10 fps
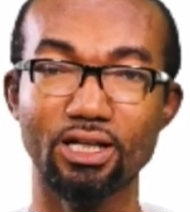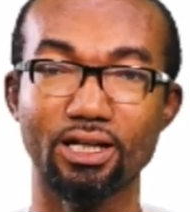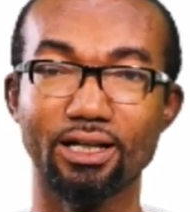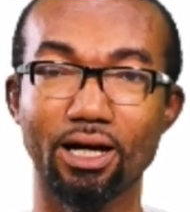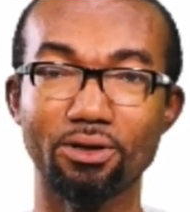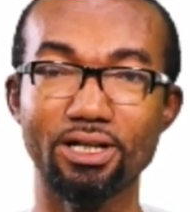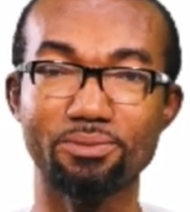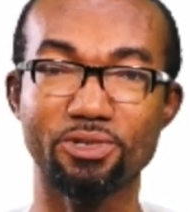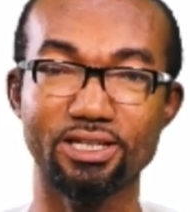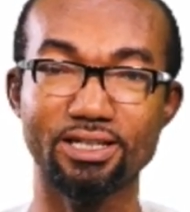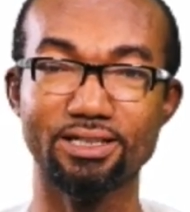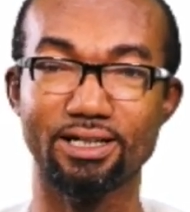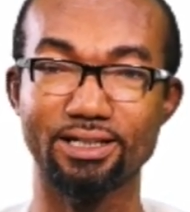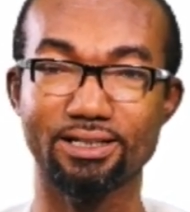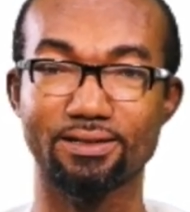Now let's begin the
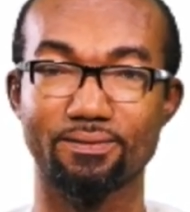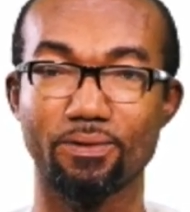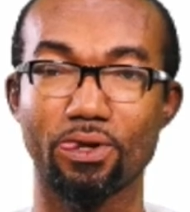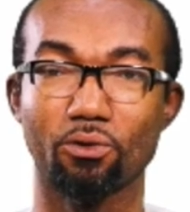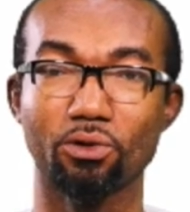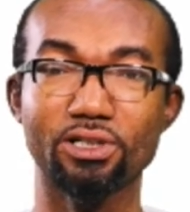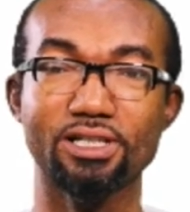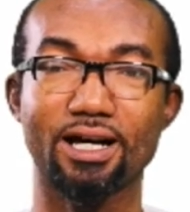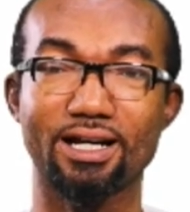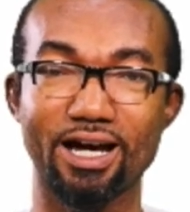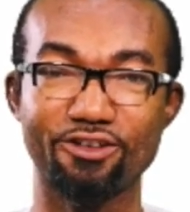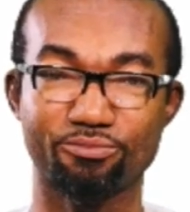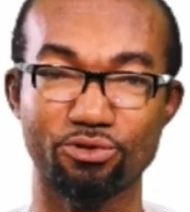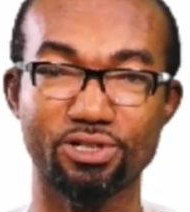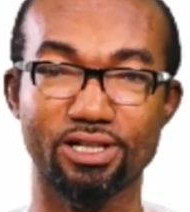lesson. What are life
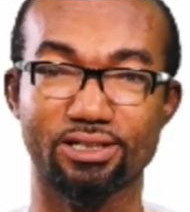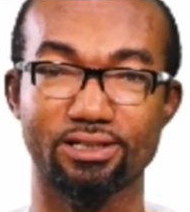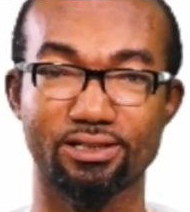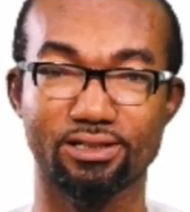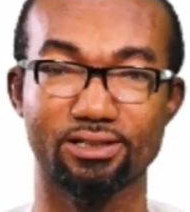processes?